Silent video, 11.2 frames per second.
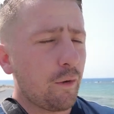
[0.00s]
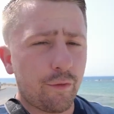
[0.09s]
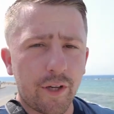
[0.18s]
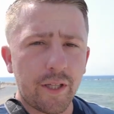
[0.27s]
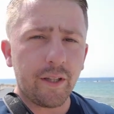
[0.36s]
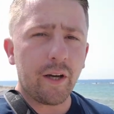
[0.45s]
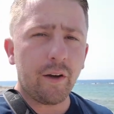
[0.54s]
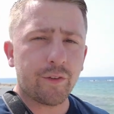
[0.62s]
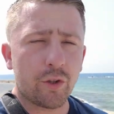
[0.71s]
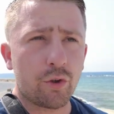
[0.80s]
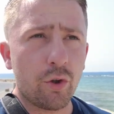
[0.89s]
Friday
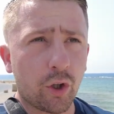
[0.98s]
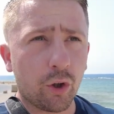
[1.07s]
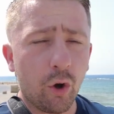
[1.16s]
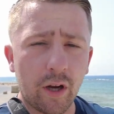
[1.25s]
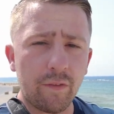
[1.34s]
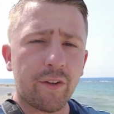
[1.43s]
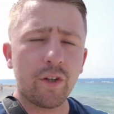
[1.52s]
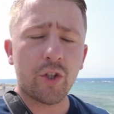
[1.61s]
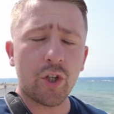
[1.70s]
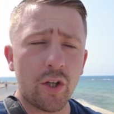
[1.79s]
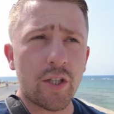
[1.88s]
after 2 o'clock, everything
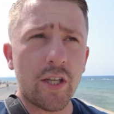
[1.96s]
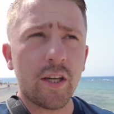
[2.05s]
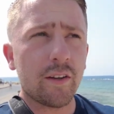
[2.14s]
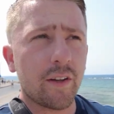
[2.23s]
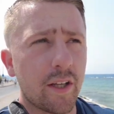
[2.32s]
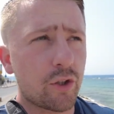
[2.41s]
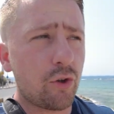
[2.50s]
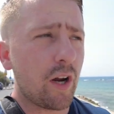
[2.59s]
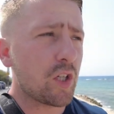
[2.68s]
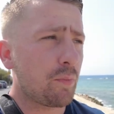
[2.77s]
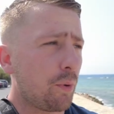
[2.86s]
shuts here, the
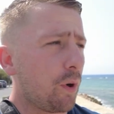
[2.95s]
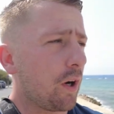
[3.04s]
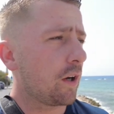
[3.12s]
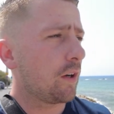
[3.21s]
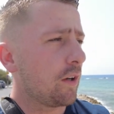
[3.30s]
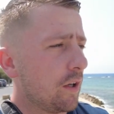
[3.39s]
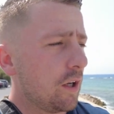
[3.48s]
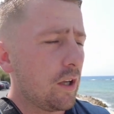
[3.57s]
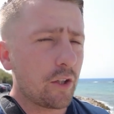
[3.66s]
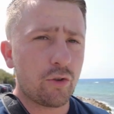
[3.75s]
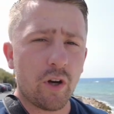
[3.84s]
transport.
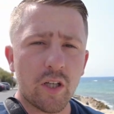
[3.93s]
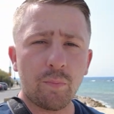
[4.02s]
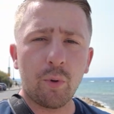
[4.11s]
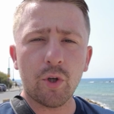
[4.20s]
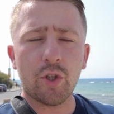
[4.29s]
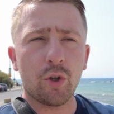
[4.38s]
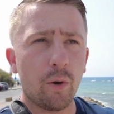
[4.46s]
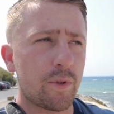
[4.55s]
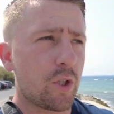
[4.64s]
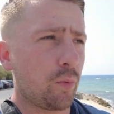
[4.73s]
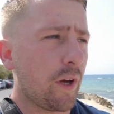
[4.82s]
The transport
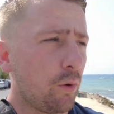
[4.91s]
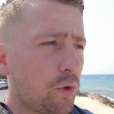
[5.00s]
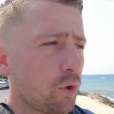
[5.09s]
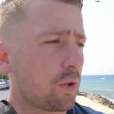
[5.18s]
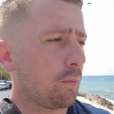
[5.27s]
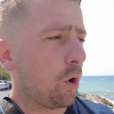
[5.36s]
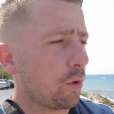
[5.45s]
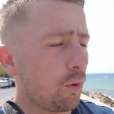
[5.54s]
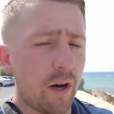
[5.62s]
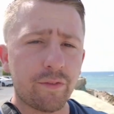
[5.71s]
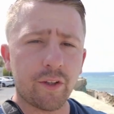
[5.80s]
stops as well, so
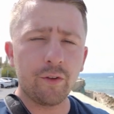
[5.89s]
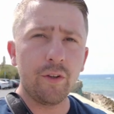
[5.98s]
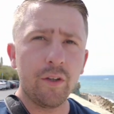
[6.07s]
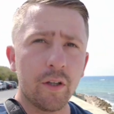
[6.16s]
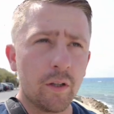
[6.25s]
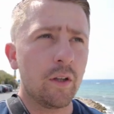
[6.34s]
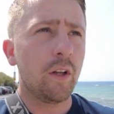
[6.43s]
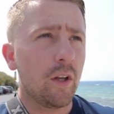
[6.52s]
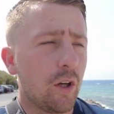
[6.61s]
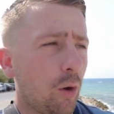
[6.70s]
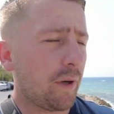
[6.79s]
tomorrow afternoon
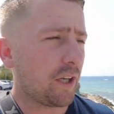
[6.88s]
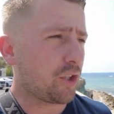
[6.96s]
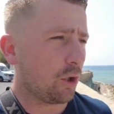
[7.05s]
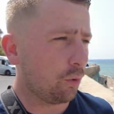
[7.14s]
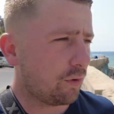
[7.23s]
will be a chill